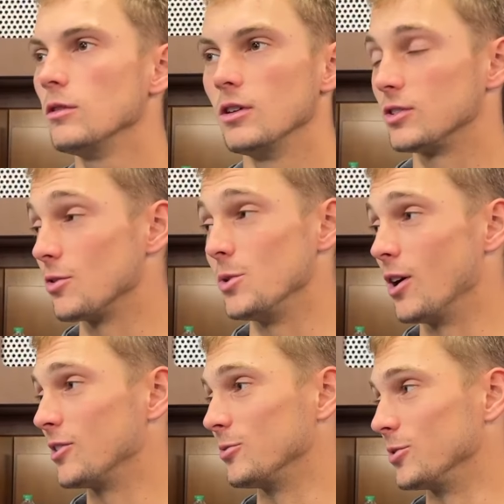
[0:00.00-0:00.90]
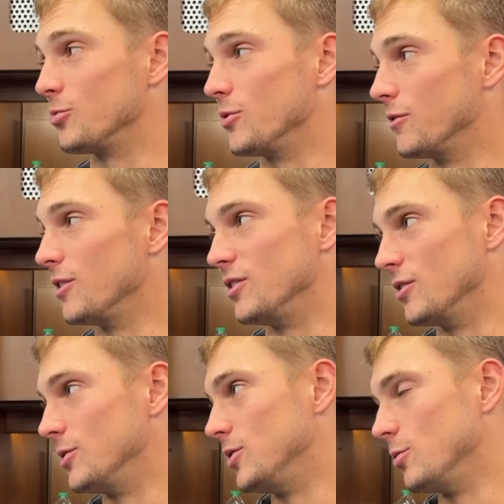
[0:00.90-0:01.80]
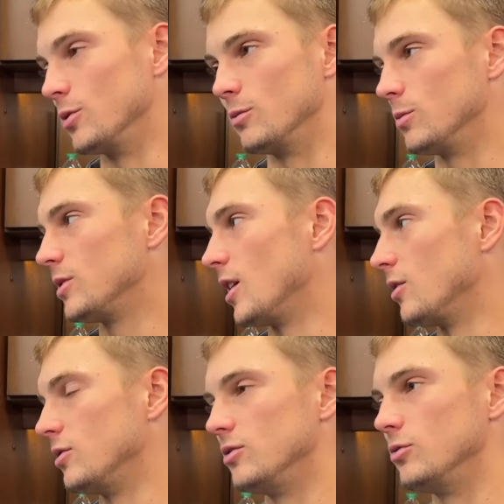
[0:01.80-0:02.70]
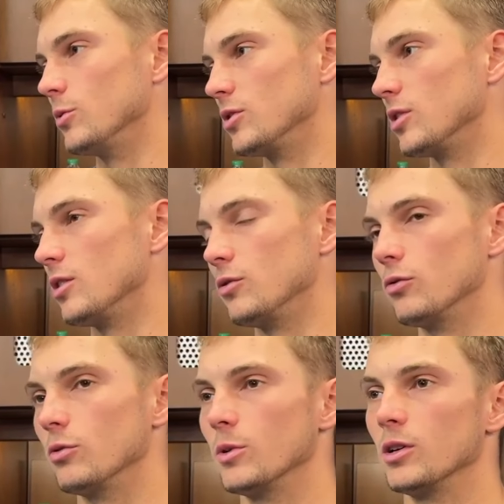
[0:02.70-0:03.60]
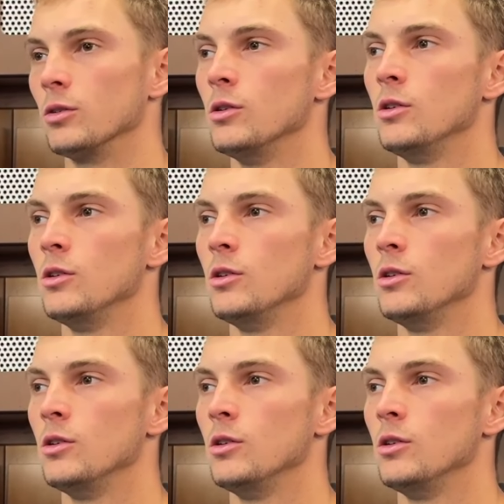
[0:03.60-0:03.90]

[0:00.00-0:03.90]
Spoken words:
It's going to be awesome. It's going to be fun. You know, he's super talented, super exciting quarterback.